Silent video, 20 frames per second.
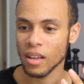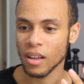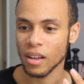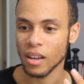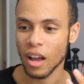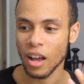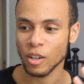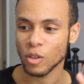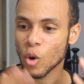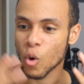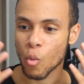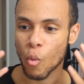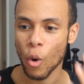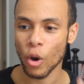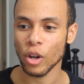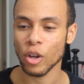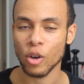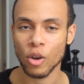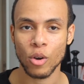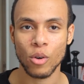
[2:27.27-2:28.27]
I don't
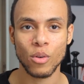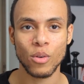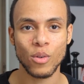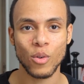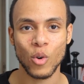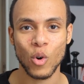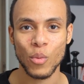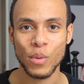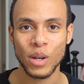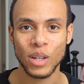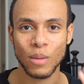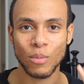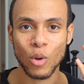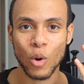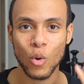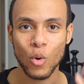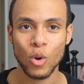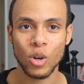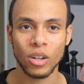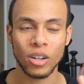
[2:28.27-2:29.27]
want to go or because I'm not
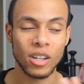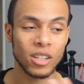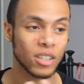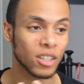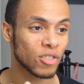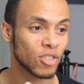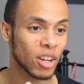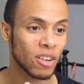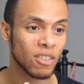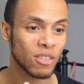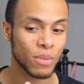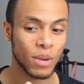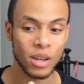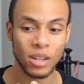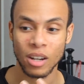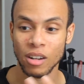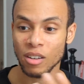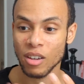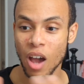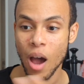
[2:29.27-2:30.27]
organized. Because generally speaking,
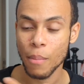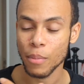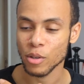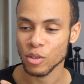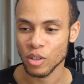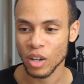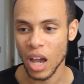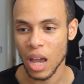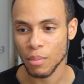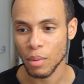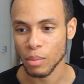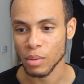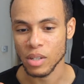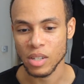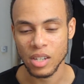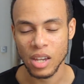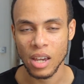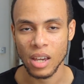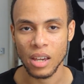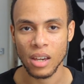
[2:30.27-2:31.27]
I'd get up on time. I'd be
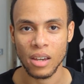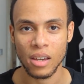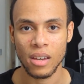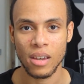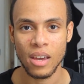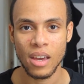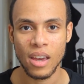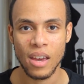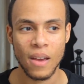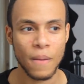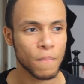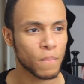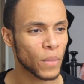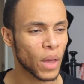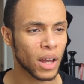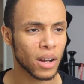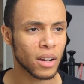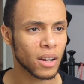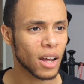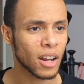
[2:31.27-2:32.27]
sitting here,
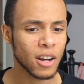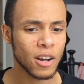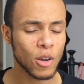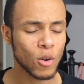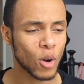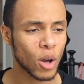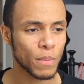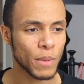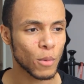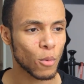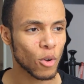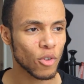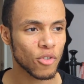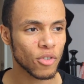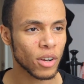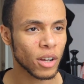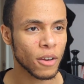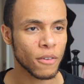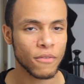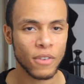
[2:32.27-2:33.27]
and then I don't know. I'd be watching
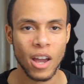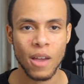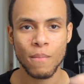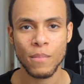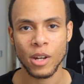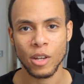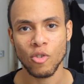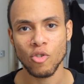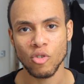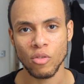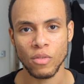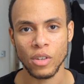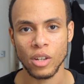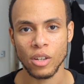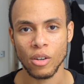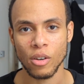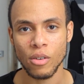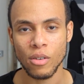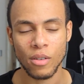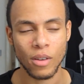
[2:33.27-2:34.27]
like a 5 minute YouTube
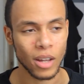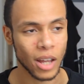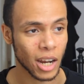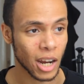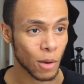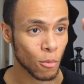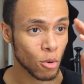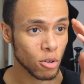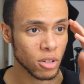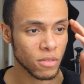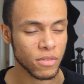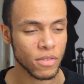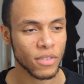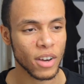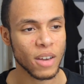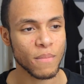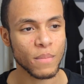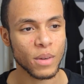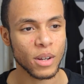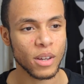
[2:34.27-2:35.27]
video, and I watched it for
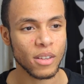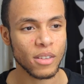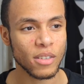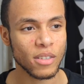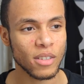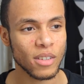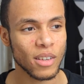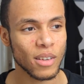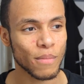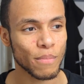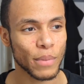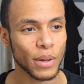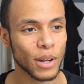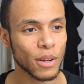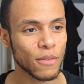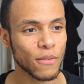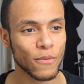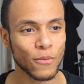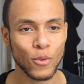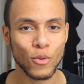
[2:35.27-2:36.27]
5 minutes. But
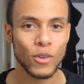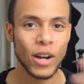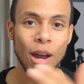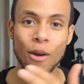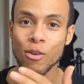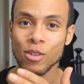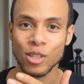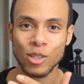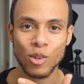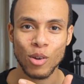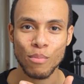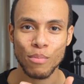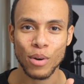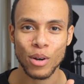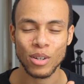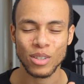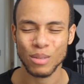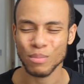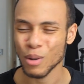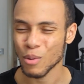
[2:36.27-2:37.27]
then 4 hours has gone
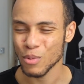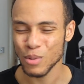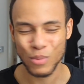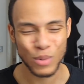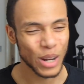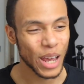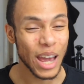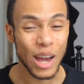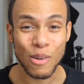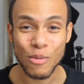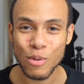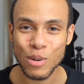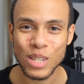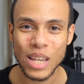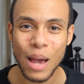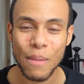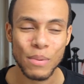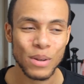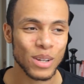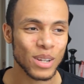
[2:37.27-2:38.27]
past. I'm like, what the hell? What's
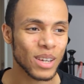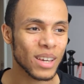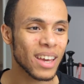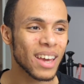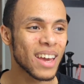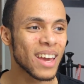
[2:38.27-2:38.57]
happened here?